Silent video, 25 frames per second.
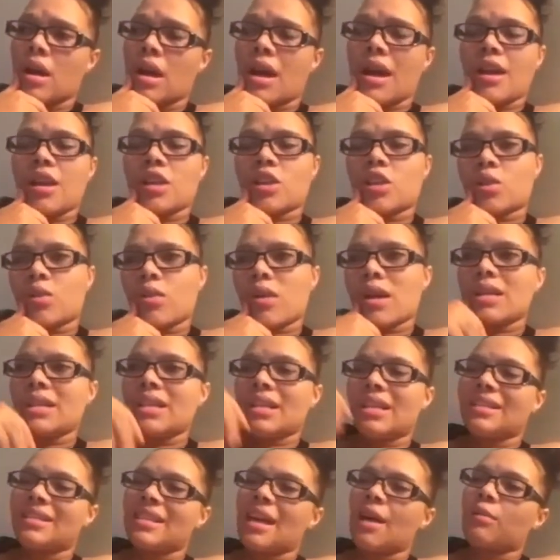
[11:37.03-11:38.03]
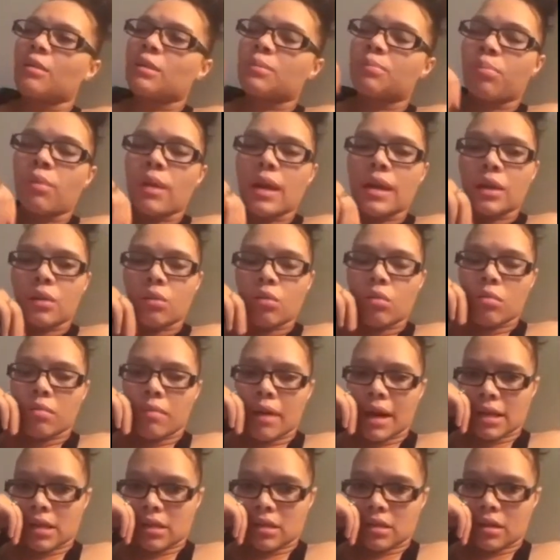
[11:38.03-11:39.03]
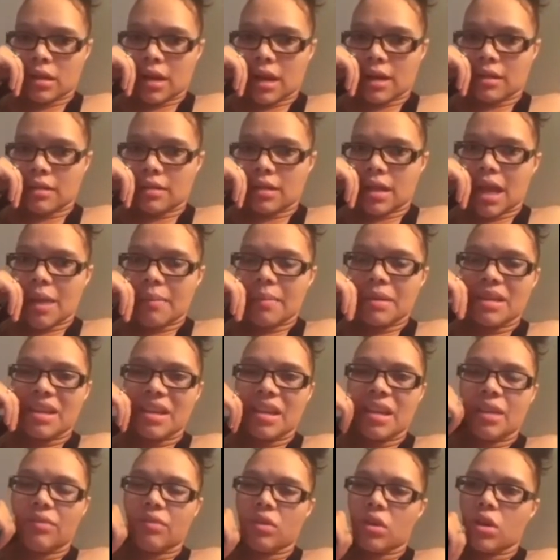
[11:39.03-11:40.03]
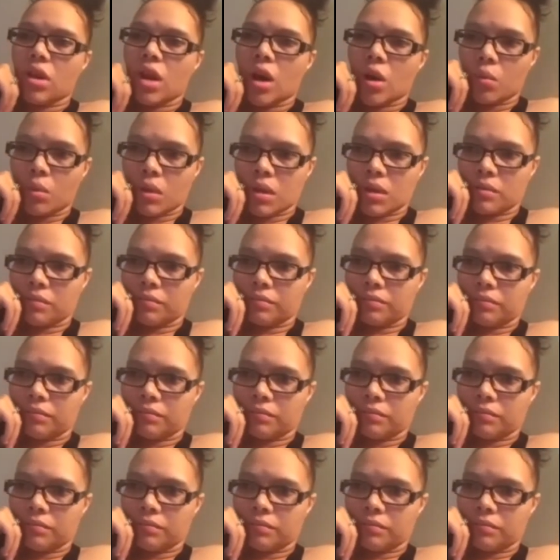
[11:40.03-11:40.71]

And it's crazy because I was pregnant with my son at the time and didn't even know it.